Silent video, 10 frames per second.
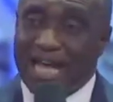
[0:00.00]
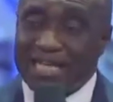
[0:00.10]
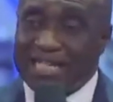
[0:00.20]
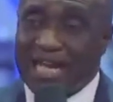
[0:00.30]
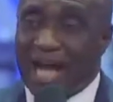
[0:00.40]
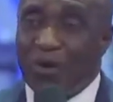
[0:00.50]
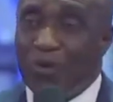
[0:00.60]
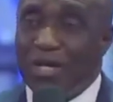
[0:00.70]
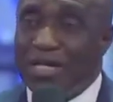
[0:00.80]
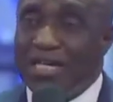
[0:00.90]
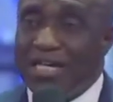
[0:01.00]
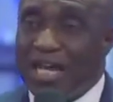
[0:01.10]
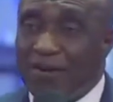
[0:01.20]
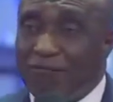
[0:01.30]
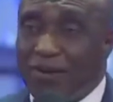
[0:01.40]
that car will
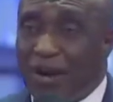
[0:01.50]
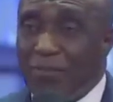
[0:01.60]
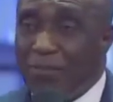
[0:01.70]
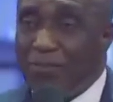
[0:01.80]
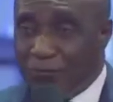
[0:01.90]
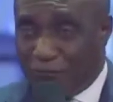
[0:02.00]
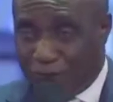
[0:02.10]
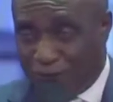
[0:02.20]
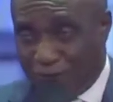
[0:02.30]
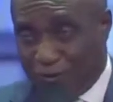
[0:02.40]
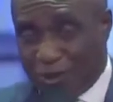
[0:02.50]
never move.